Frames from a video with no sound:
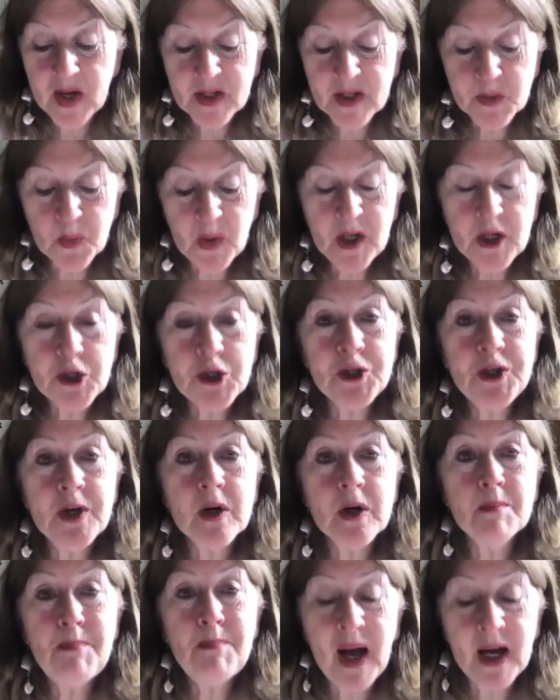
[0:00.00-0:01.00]
as well as
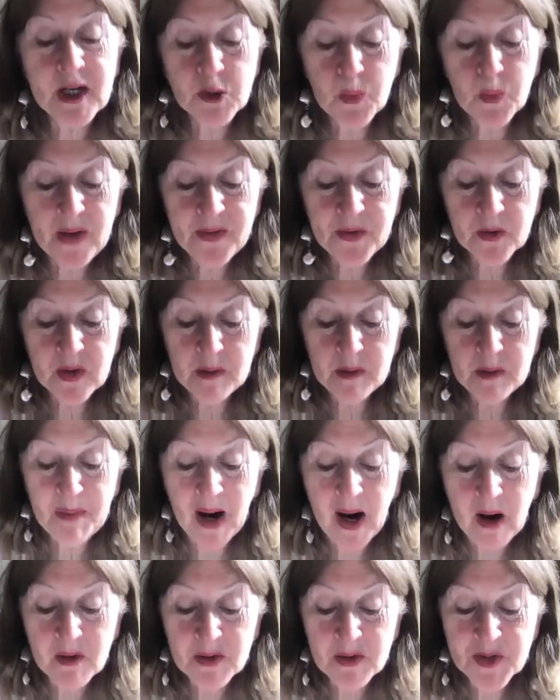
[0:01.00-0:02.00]
sheer bad weather in
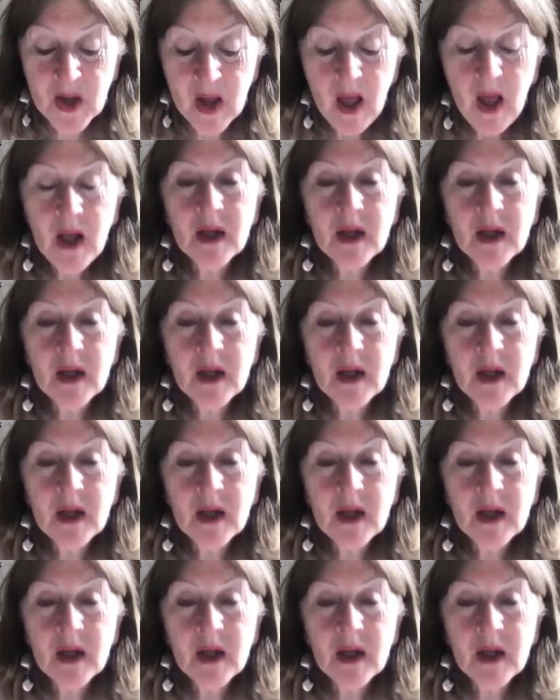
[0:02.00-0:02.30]
Paris,